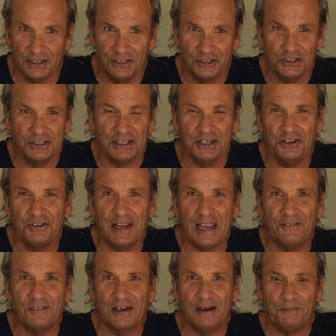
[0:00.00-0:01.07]
you say you
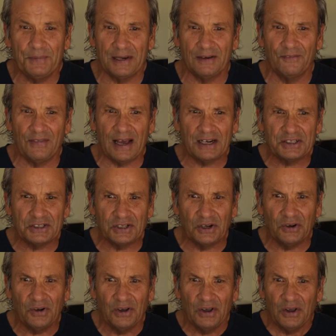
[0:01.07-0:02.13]
gave it up? Then if that's
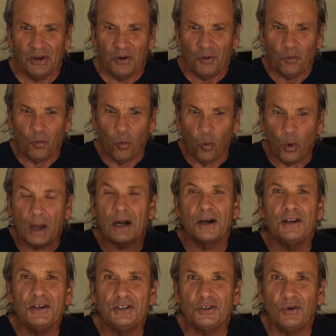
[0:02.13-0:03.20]
so, what are
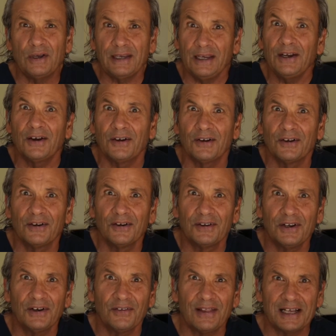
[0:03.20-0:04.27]
you doing here?
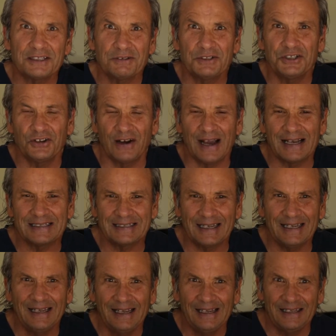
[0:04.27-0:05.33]
That's what you're
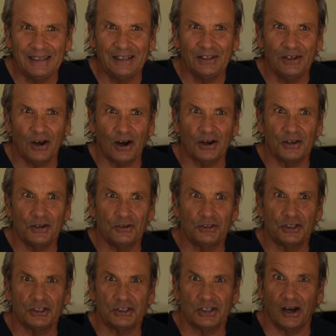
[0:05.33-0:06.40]
asking. Are you
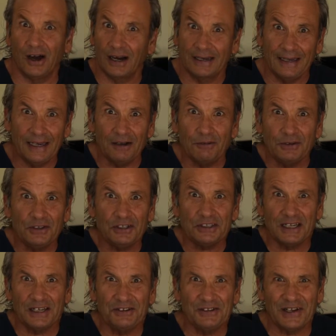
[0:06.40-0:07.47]
just talking when you
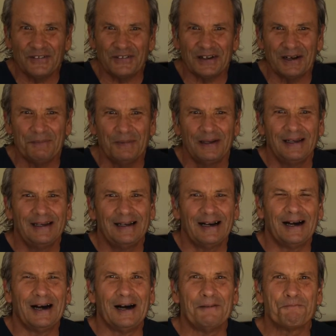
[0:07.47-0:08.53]
said you give it up?
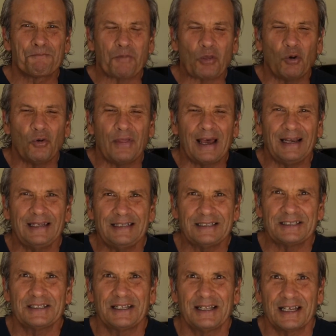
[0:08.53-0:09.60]
Well, that leads
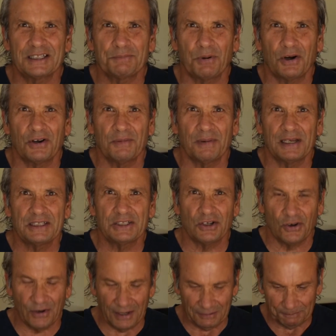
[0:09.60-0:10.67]
us to the next part of my
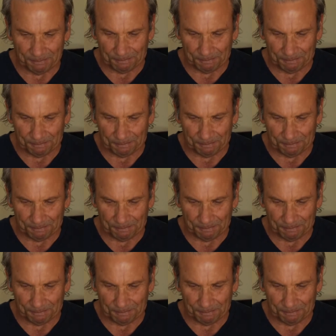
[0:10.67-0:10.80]
story.